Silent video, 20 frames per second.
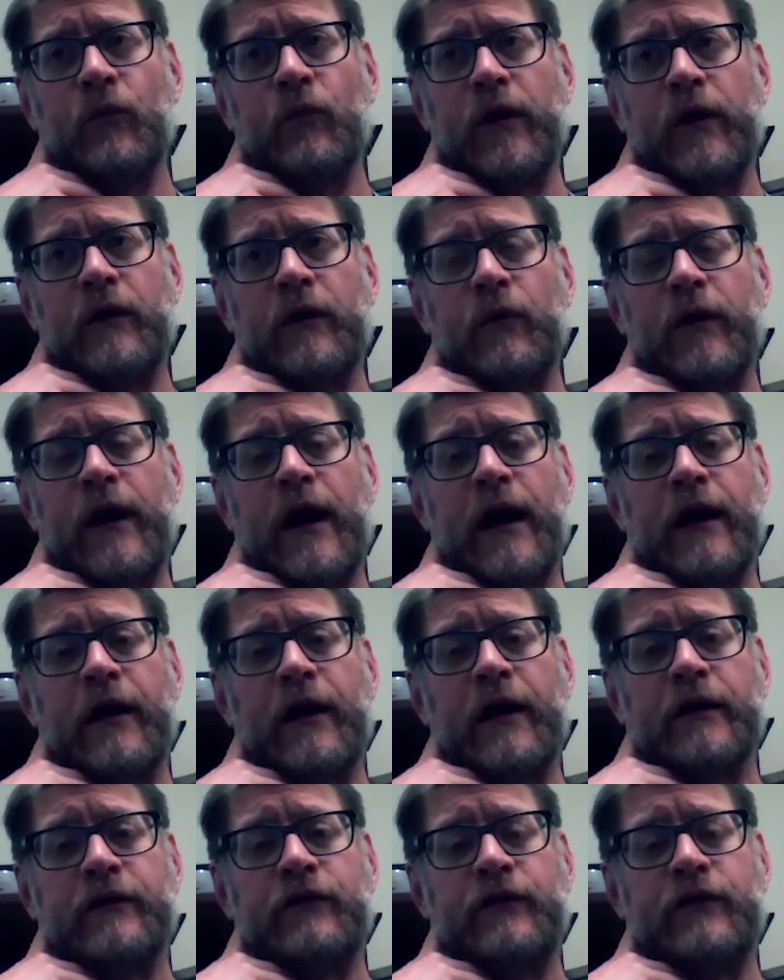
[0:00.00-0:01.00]
when I
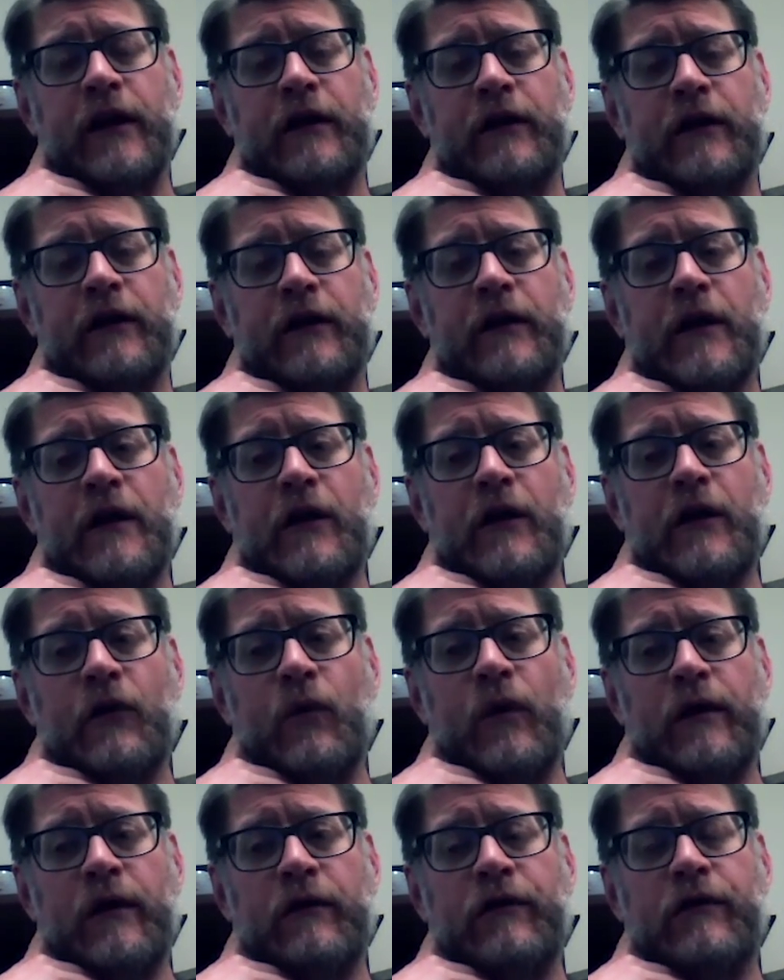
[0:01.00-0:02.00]
got sick
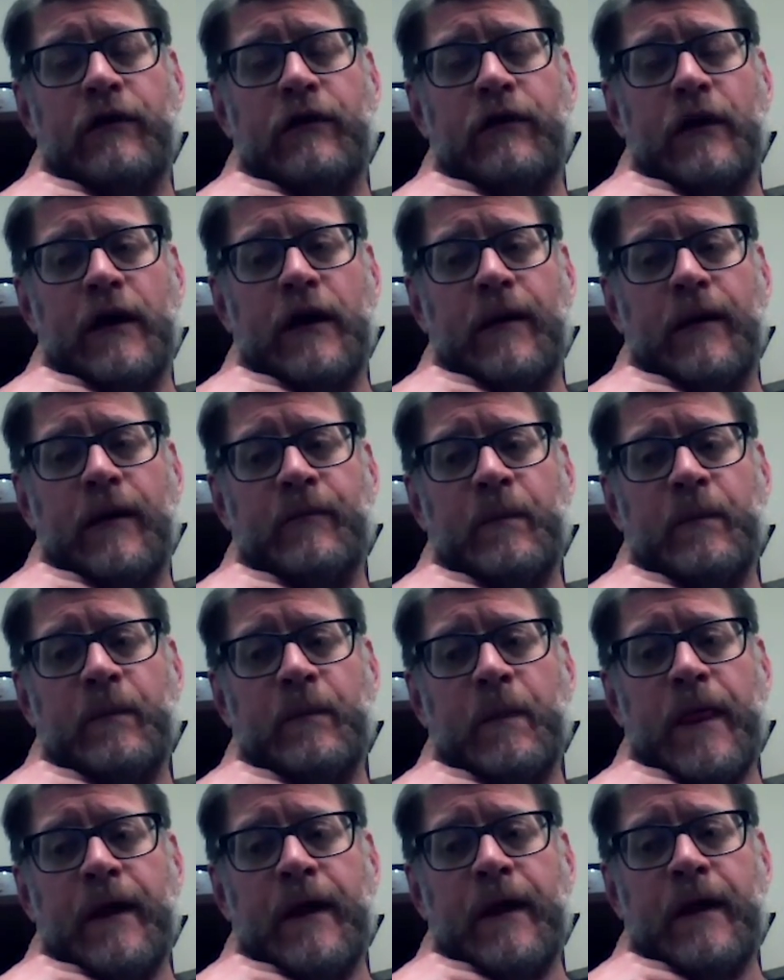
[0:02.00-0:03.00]
with
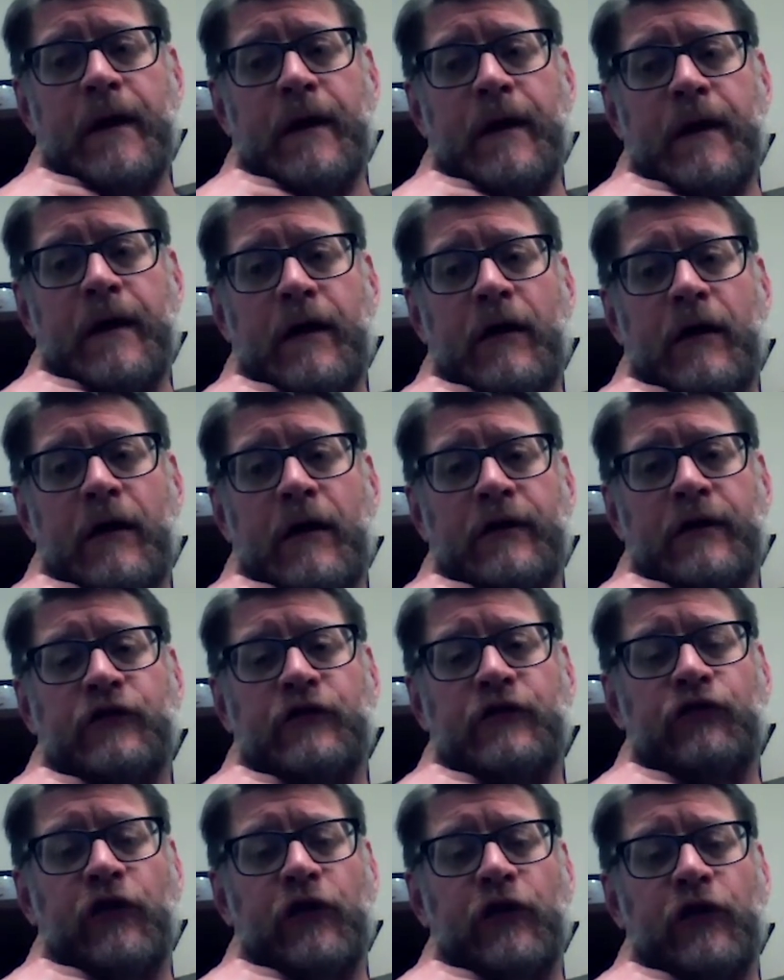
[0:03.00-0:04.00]

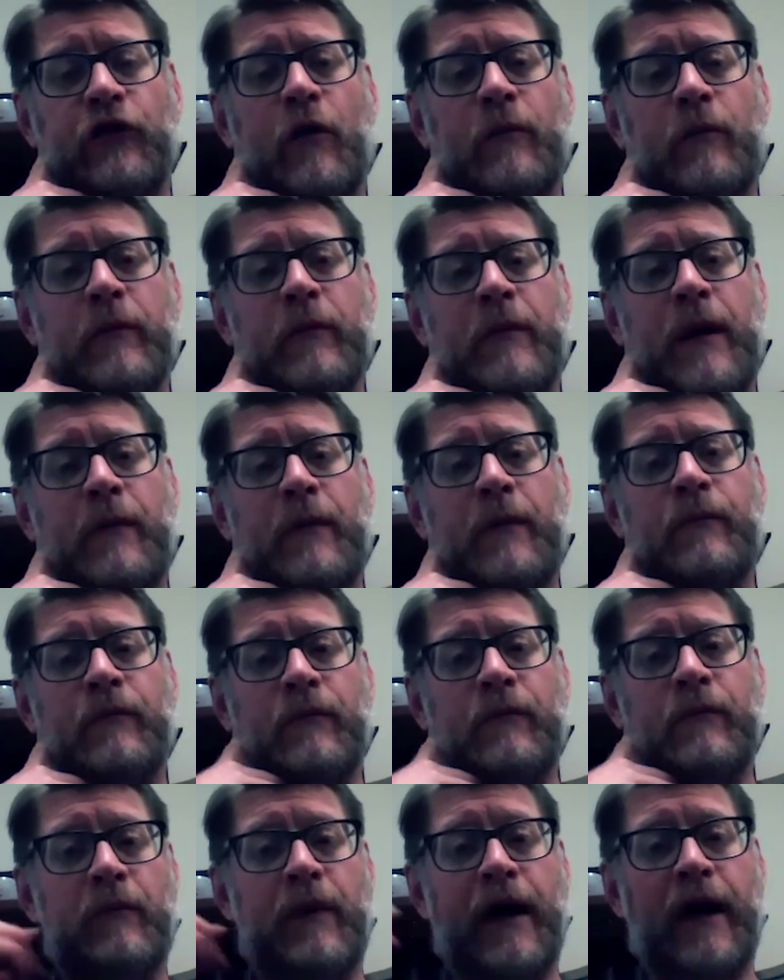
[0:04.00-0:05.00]
osteosarcoma in
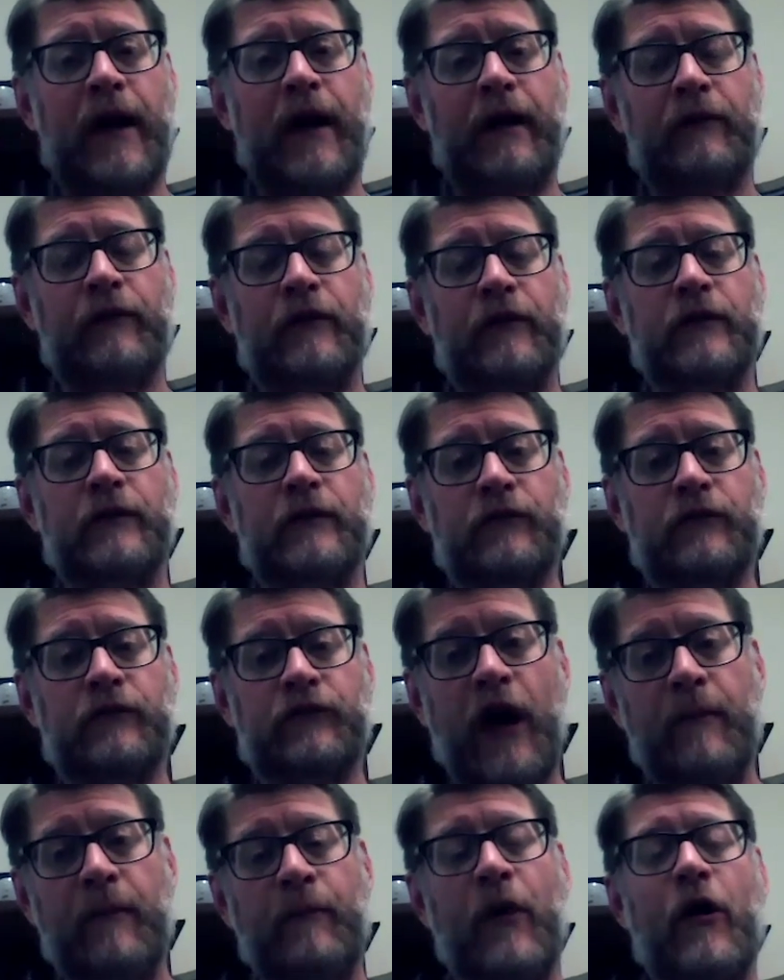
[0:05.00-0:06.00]
the
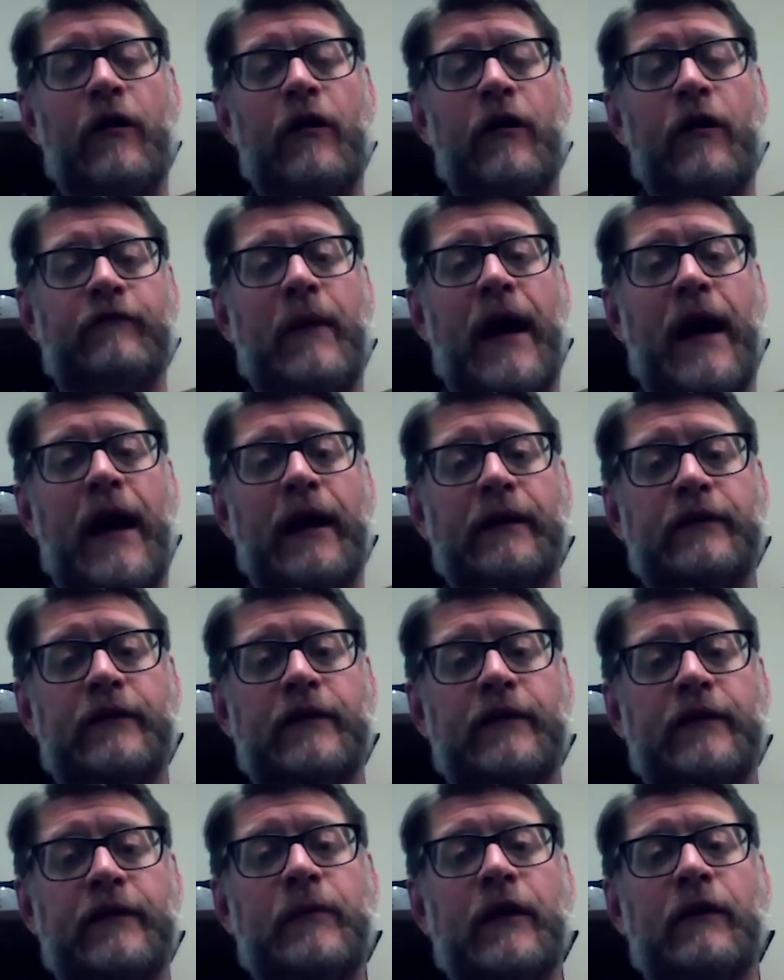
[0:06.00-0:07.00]
top part of my
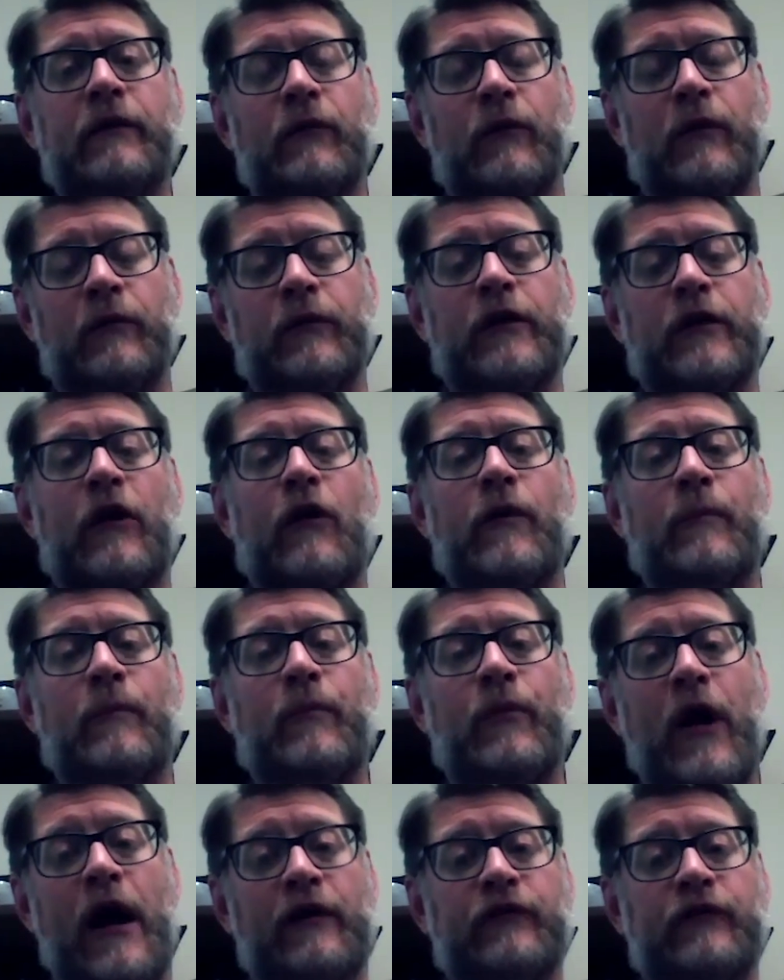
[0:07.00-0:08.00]
tibia, what we call the
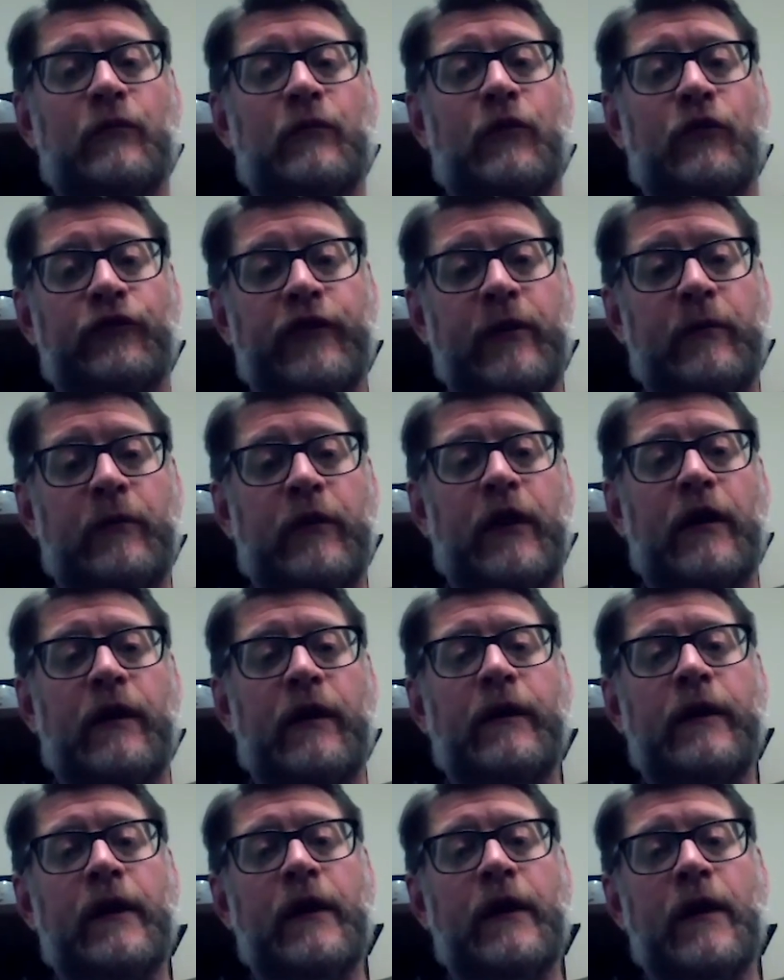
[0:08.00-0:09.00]
proximal
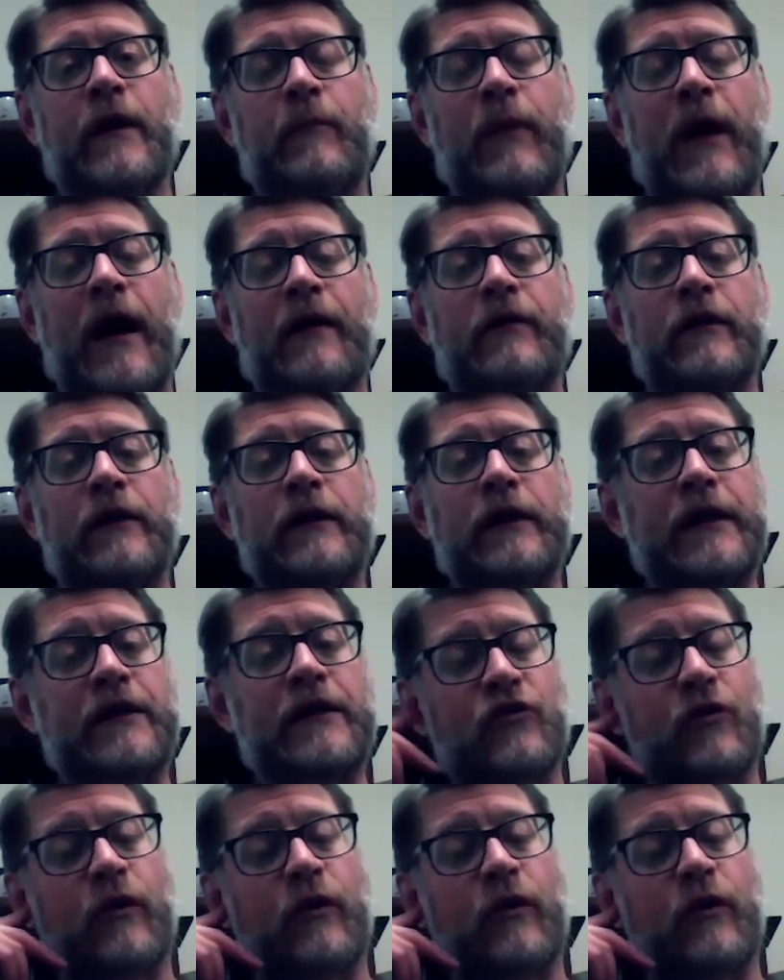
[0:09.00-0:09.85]
tibia, by the